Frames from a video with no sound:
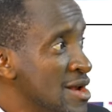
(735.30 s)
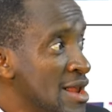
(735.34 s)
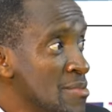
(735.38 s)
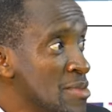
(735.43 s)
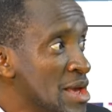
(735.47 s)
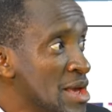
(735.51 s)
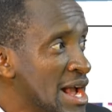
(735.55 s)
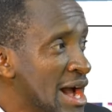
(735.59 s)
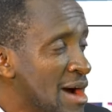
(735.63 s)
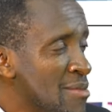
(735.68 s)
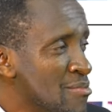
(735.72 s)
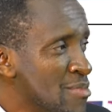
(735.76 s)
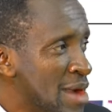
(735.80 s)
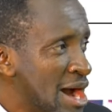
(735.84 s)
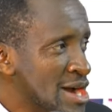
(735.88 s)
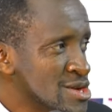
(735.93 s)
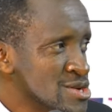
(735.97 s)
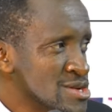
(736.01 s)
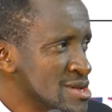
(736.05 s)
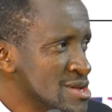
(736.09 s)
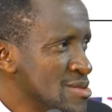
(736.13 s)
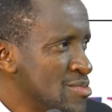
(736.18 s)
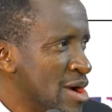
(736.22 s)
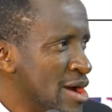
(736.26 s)
Now, let me come
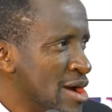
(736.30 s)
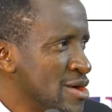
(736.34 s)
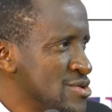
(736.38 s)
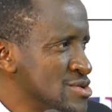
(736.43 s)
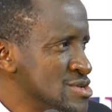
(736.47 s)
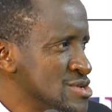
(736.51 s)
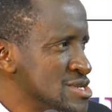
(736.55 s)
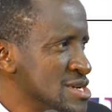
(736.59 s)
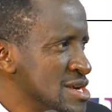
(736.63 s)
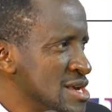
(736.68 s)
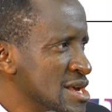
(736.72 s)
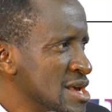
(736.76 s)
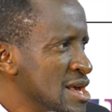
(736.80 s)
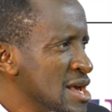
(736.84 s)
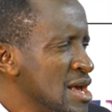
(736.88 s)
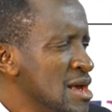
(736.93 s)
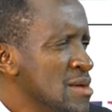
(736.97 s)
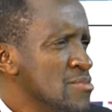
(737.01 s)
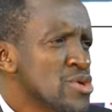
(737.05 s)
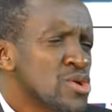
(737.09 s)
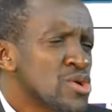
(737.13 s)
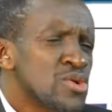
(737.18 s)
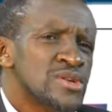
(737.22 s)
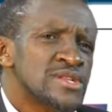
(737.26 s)
back to the biology.
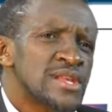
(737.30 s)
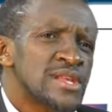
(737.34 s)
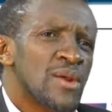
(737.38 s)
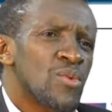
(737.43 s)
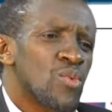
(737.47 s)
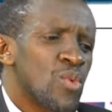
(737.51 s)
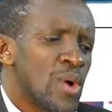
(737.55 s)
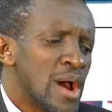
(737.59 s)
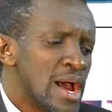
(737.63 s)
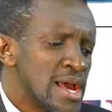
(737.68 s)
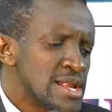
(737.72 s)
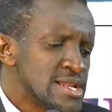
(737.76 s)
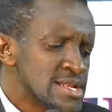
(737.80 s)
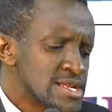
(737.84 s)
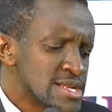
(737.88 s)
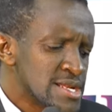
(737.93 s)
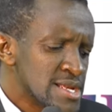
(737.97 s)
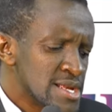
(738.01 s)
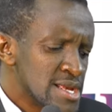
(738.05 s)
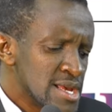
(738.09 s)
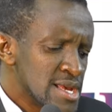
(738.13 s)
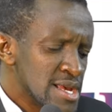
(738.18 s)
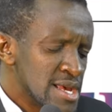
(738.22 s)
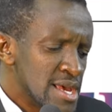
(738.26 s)
Because I
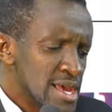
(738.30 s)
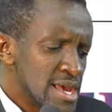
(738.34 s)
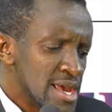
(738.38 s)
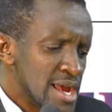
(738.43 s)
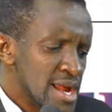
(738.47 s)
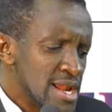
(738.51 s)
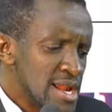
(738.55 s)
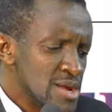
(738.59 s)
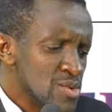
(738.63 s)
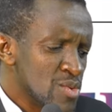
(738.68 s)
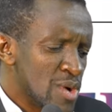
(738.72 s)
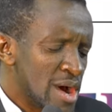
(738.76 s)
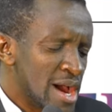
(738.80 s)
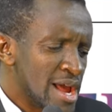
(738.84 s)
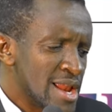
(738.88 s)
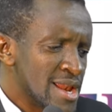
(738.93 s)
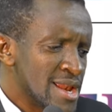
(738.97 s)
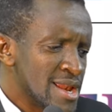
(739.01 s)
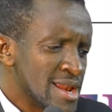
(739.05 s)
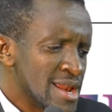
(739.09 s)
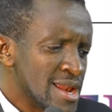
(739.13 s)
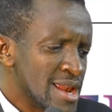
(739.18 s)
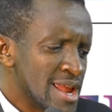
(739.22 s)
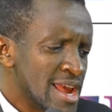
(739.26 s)
want any
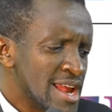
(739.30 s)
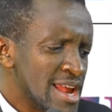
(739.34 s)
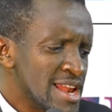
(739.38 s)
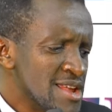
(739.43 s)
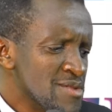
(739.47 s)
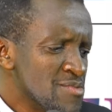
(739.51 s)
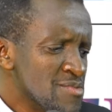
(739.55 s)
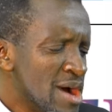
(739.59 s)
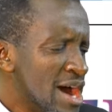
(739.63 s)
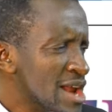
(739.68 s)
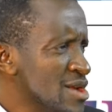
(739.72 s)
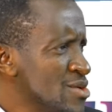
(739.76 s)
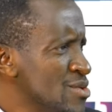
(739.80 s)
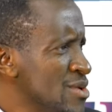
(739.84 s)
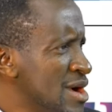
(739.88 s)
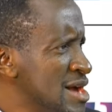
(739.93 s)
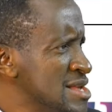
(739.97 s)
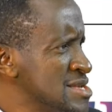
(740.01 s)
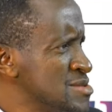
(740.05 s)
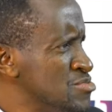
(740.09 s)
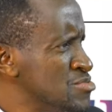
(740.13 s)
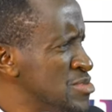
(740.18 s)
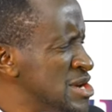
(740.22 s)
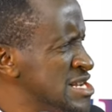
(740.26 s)
man who
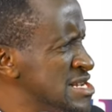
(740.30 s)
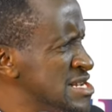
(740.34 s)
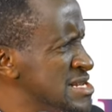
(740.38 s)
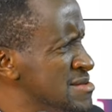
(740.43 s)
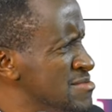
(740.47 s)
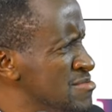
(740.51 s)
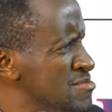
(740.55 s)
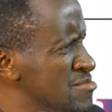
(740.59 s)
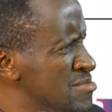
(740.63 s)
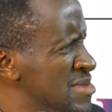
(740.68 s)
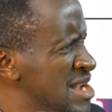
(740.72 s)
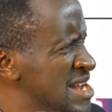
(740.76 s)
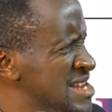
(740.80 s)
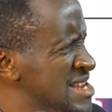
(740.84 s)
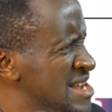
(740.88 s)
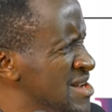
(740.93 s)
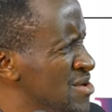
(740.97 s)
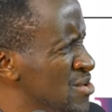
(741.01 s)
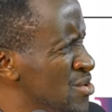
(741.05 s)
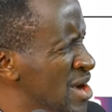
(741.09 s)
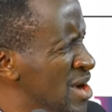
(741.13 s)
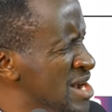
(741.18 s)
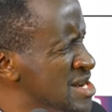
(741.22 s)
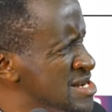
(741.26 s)
has made
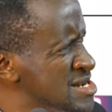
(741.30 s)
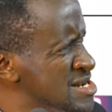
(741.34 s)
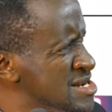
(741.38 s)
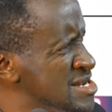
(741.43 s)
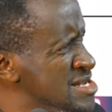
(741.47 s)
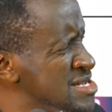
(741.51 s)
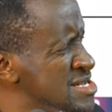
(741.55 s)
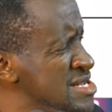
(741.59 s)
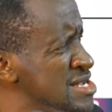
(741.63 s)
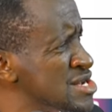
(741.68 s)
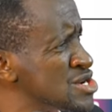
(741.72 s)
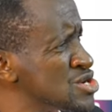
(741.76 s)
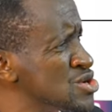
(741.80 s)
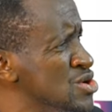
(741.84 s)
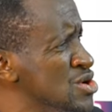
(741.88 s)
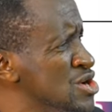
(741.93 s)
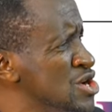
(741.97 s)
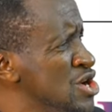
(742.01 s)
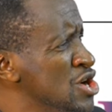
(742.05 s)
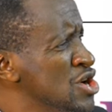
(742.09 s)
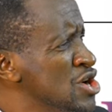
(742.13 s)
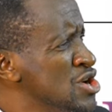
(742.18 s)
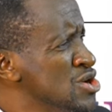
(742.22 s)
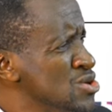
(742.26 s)
a rash
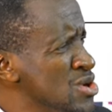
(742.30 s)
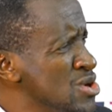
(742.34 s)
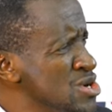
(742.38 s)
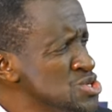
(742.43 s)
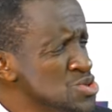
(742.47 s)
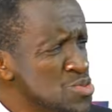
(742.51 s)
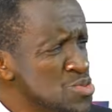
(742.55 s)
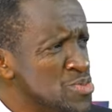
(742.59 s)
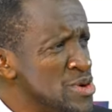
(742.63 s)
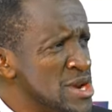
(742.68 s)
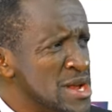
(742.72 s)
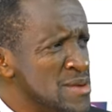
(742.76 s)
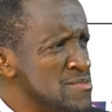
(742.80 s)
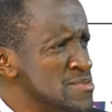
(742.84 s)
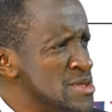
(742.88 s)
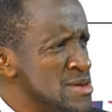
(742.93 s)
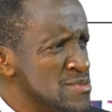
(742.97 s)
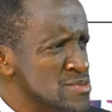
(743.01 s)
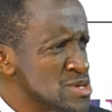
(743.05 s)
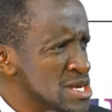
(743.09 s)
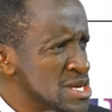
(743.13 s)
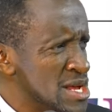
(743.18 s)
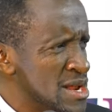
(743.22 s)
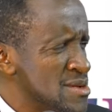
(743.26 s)
decision, not to blame
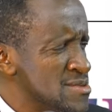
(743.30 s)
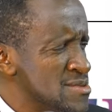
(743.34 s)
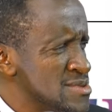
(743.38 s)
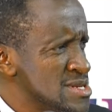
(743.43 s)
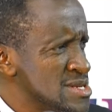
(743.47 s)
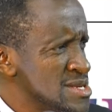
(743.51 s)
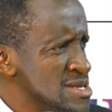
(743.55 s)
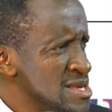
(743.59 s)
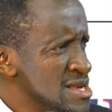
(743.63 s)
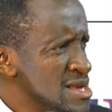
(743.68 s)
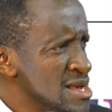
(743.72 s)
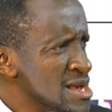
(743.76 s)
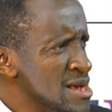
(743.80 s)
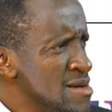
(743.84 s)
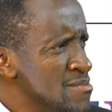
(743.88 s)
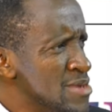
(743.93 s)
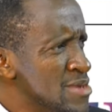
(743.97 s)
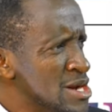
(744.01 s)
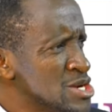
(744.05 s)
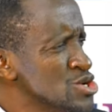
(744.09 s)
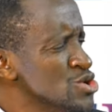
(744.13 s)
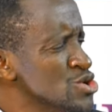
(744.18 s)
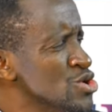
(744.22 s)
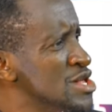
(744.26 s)
themselves,
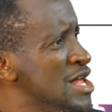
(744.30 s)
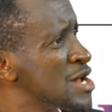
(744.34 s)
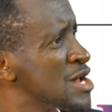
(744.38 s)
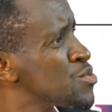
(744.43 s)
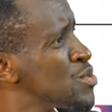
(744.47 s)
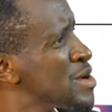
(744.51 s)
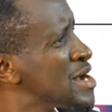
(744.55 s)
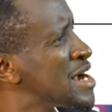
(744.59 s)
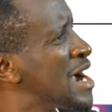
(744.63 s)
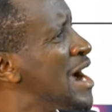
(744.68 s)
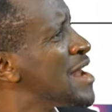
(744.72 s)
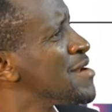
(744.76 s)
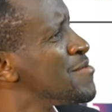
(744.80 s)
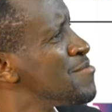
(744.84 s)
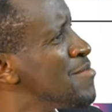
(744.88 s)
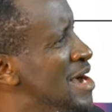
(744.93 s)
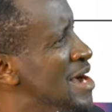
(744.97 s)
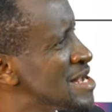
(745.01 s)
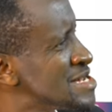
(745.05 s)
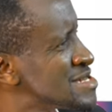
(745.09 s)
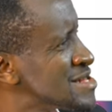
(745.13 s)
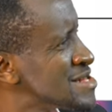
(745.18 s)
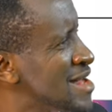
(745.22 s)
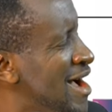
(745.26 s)
but to know that we can
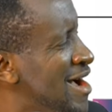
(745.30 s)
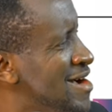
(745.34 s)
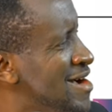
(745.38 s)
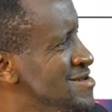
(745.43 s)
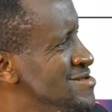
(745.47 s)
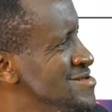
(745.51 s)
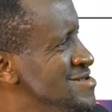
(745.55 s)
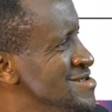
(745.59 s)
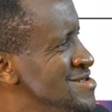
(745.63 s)
master.